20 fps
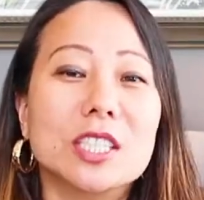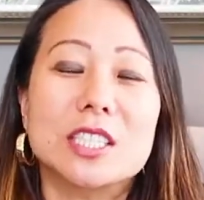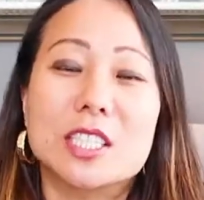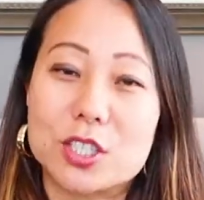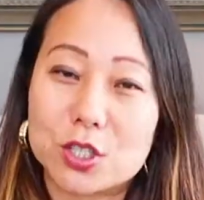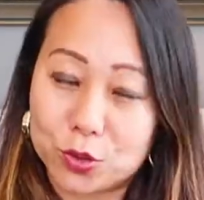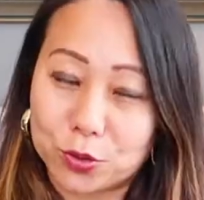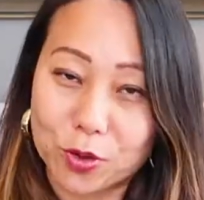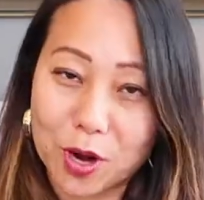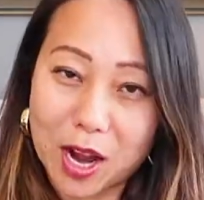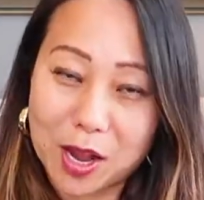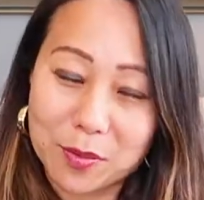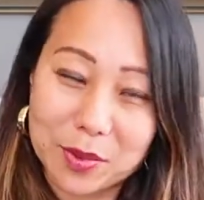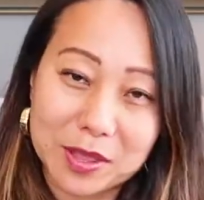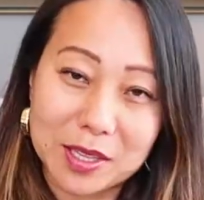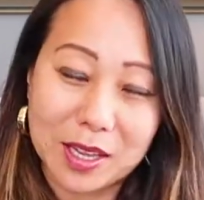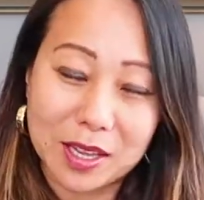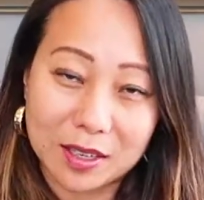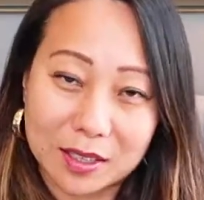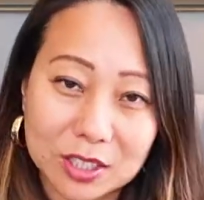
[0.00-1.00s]
to describe in
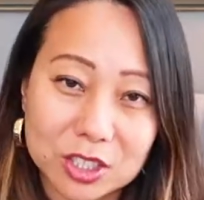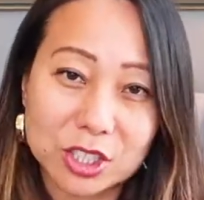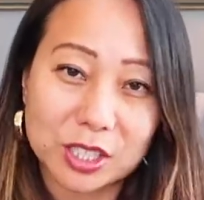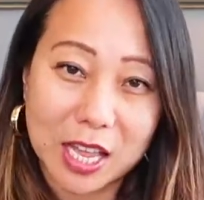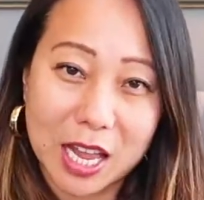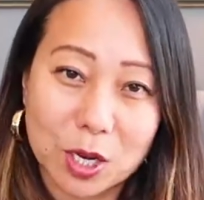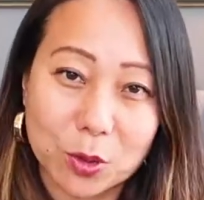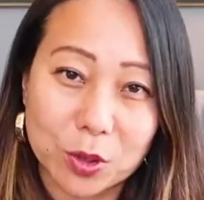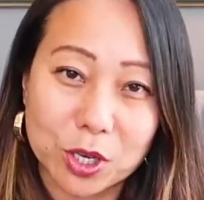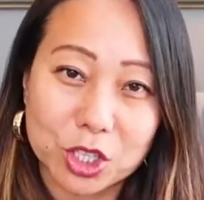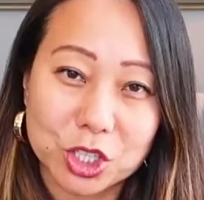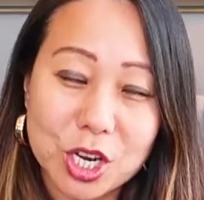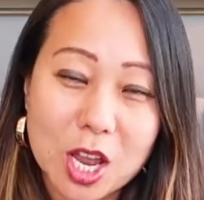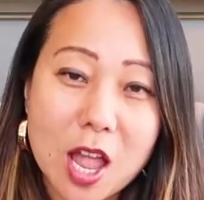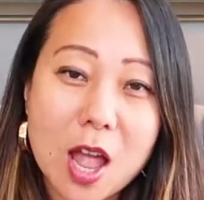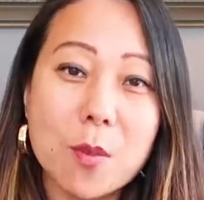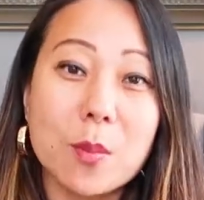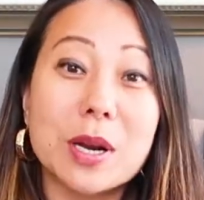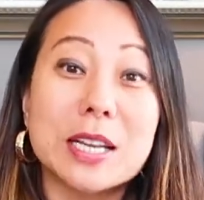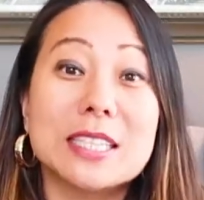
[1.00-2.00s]
the English language,
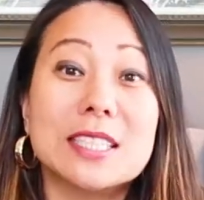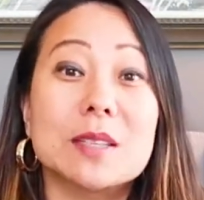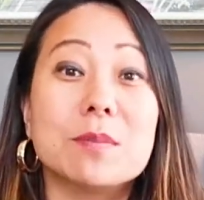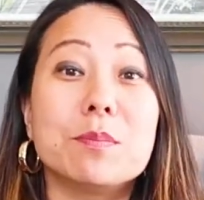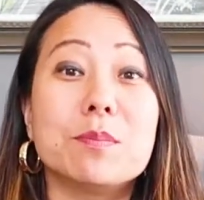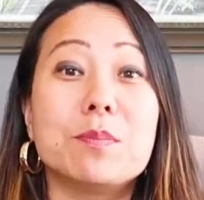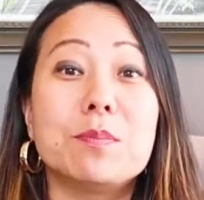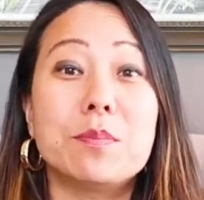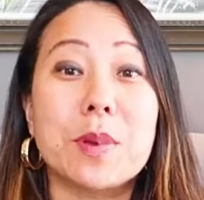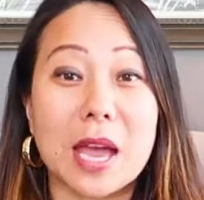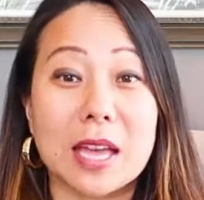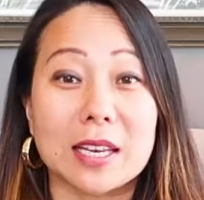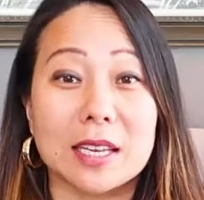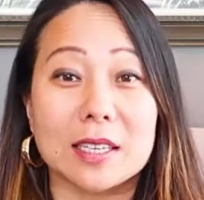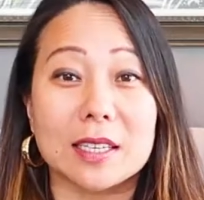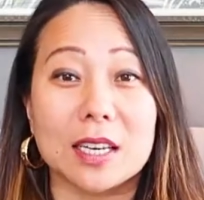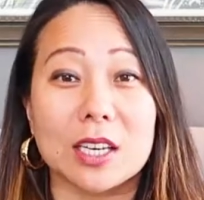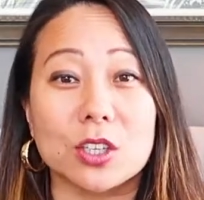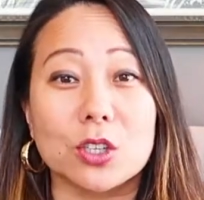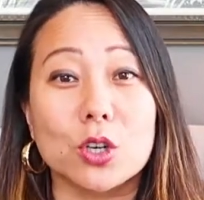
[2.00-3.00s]
but it's
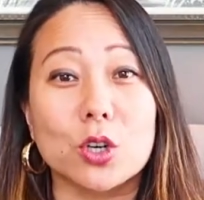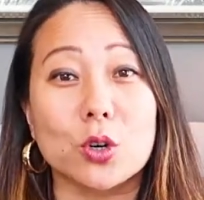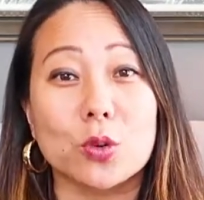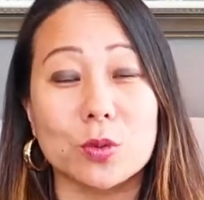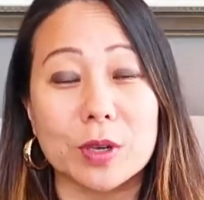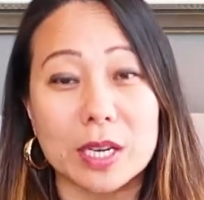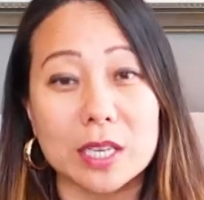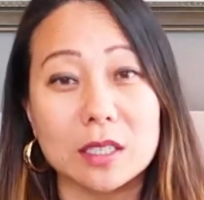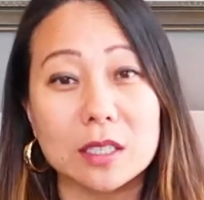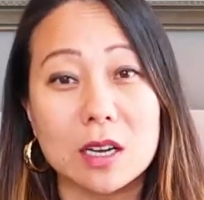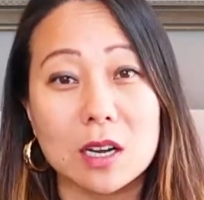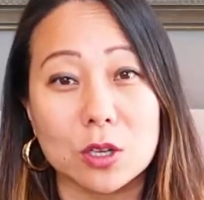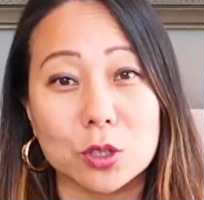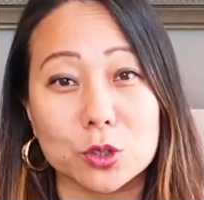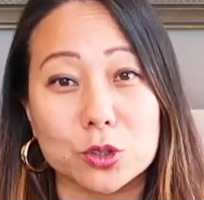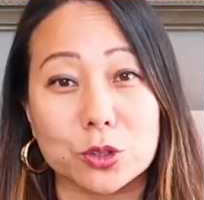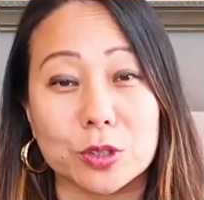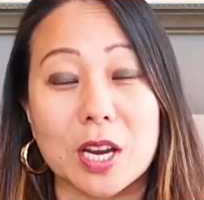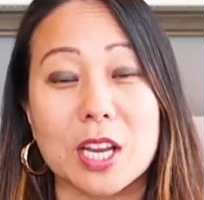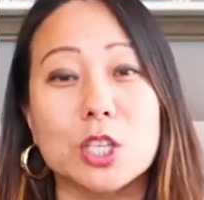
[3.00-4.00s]
embedded in Korean
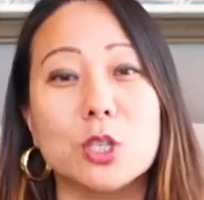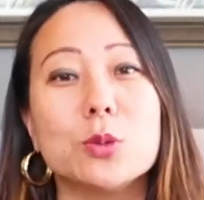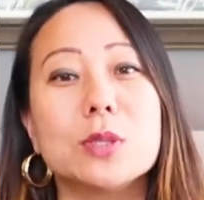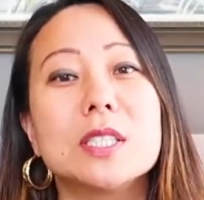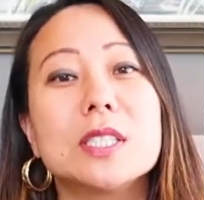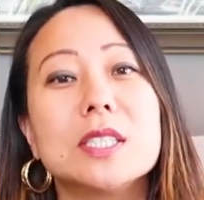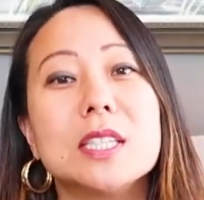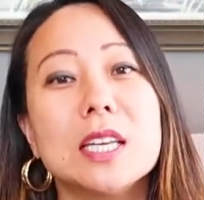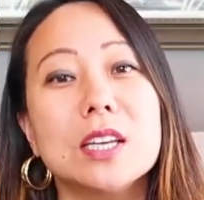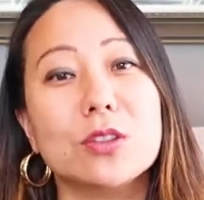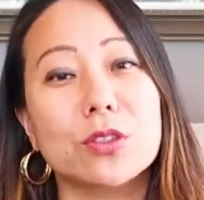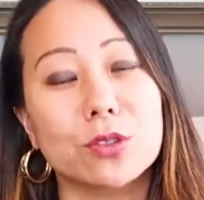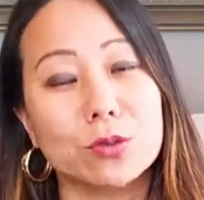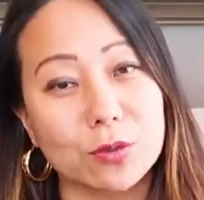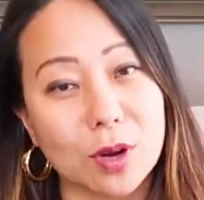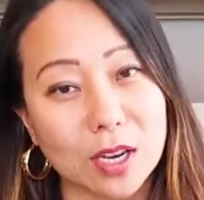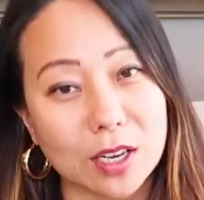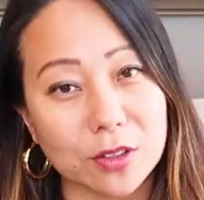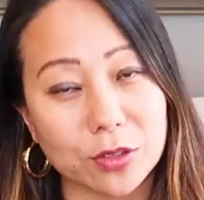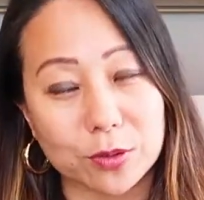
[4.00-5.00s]
culture and you see it
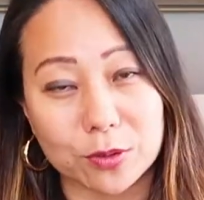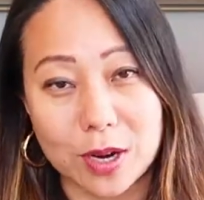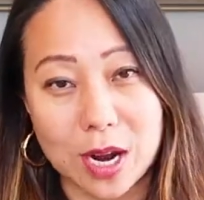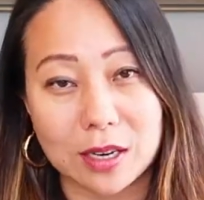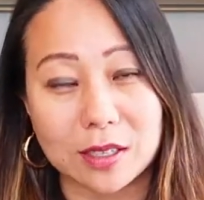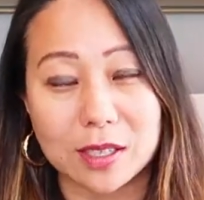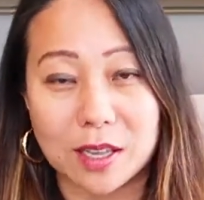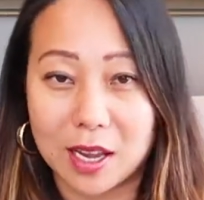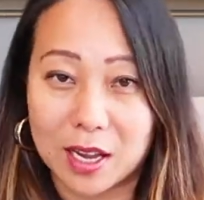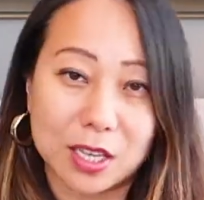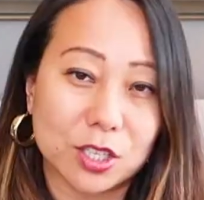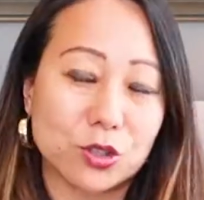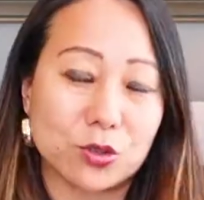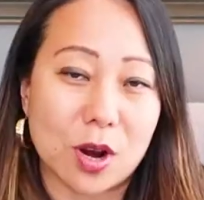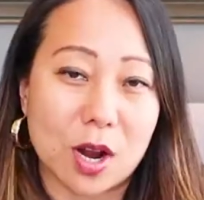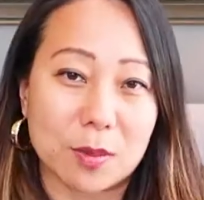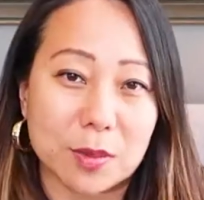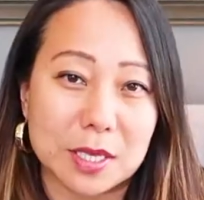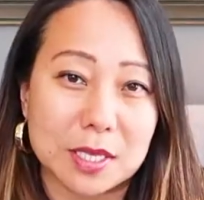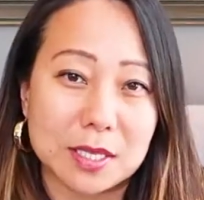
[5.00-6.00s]
threaded throughout
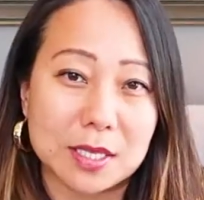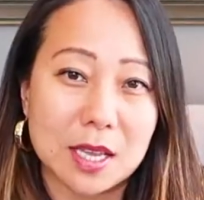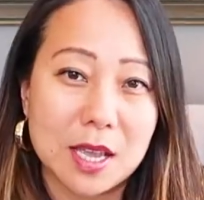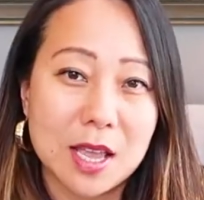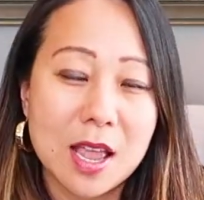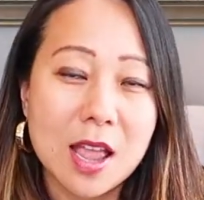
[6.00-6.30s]
K-dramas.